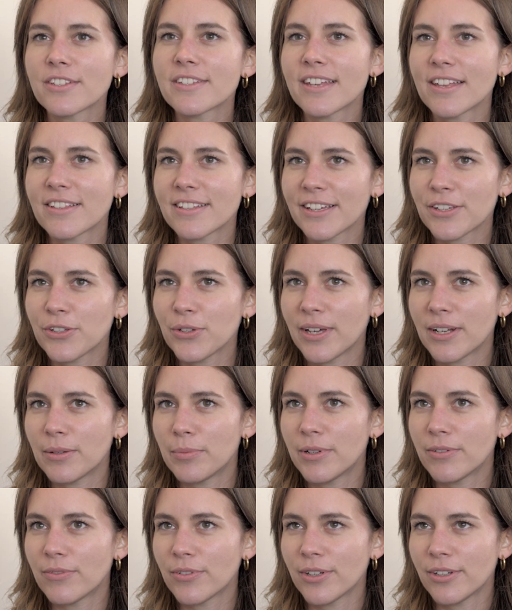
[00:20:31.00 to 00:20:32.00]
it sounds like you had a
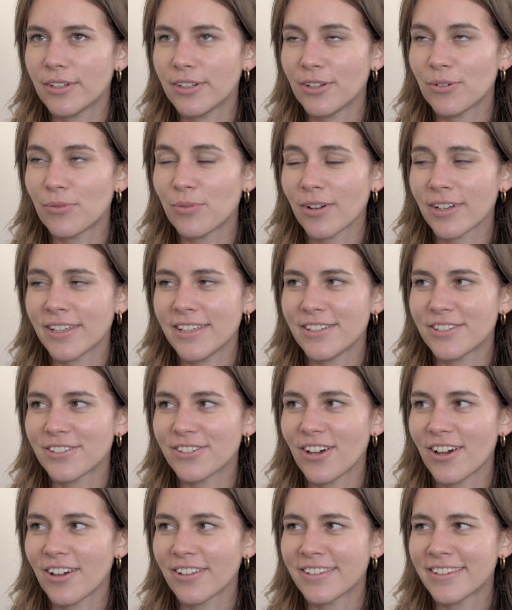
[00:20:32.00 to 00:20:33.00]
bit of a rocky
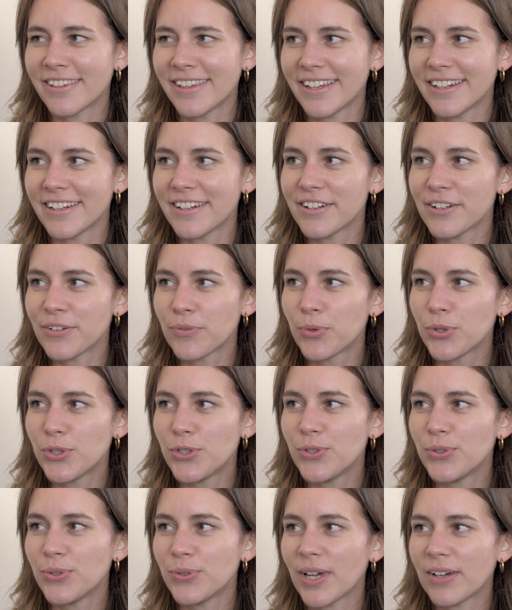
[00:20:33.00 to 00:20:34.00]
start then. Would
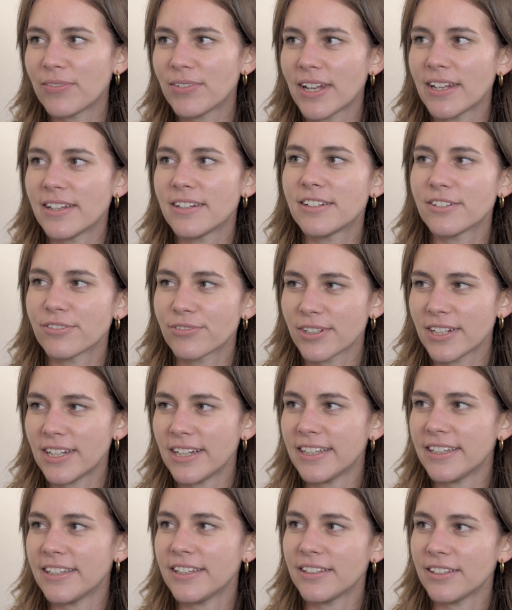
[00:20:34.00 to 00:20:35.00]
you have done it
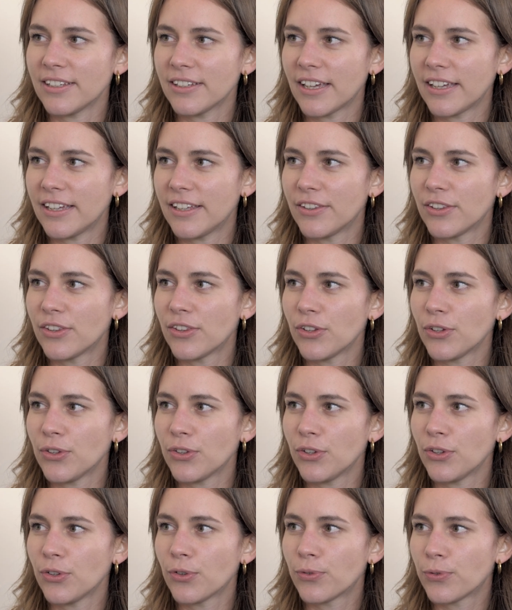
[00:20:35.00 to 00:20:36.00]
differently in
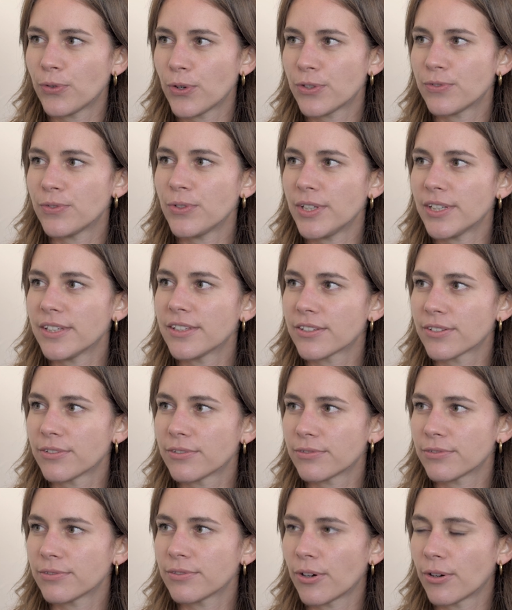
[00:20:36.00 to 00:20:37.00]
your first few years
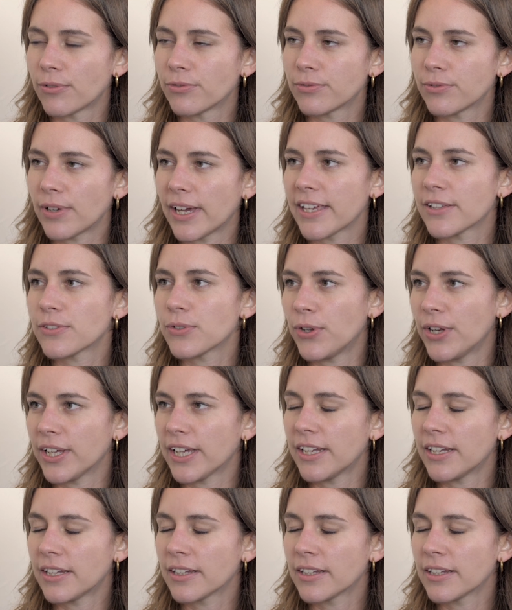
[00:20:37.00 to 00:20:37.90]
of I guess earning an